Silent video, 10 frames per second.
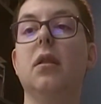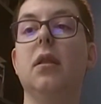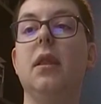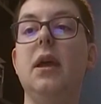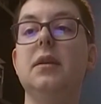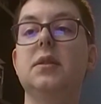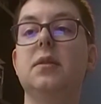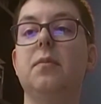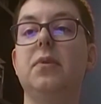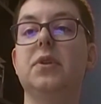Last
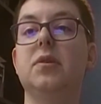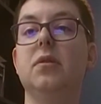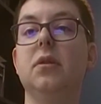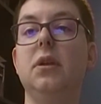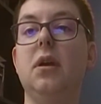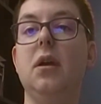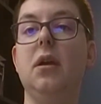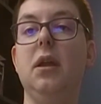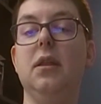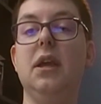but certainly not
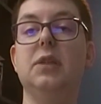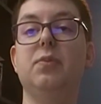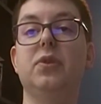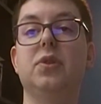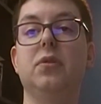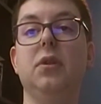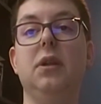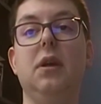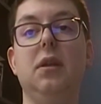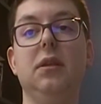and last but certainly
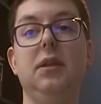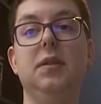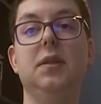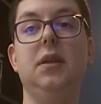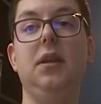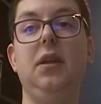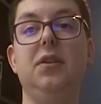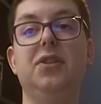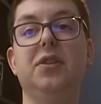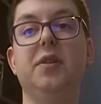not least, he's
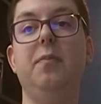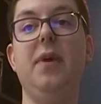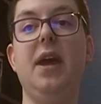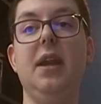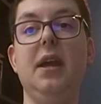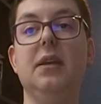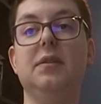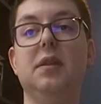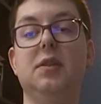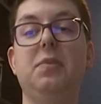just a
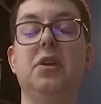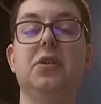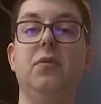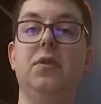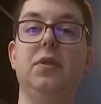badass, especially with